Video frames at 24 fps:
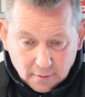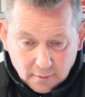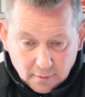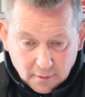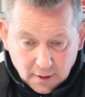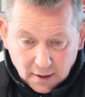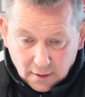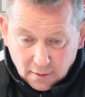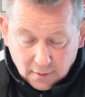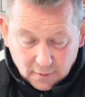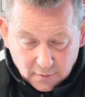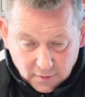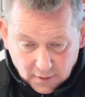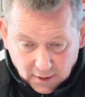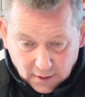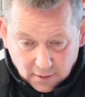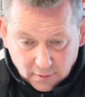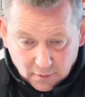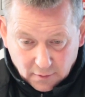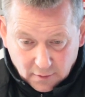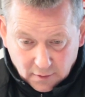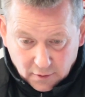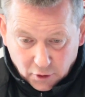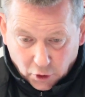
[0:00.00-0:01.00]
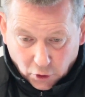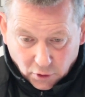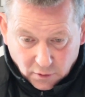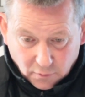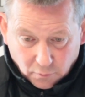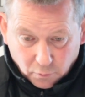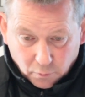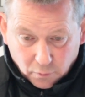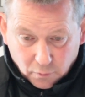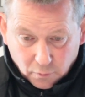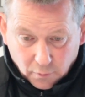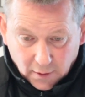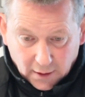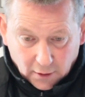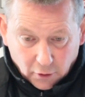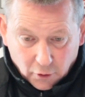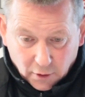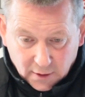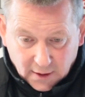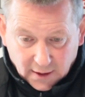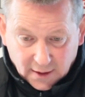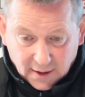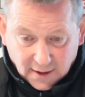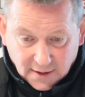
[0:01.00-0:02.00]
They're good,
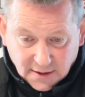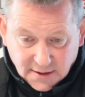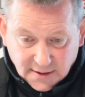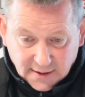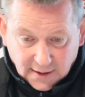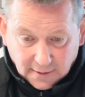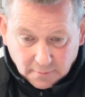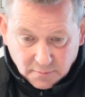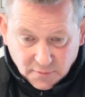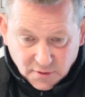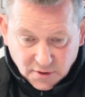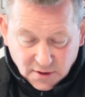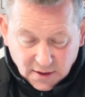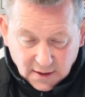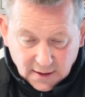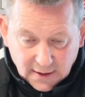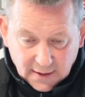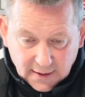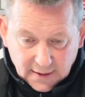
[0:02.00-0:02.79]
well-organised teams.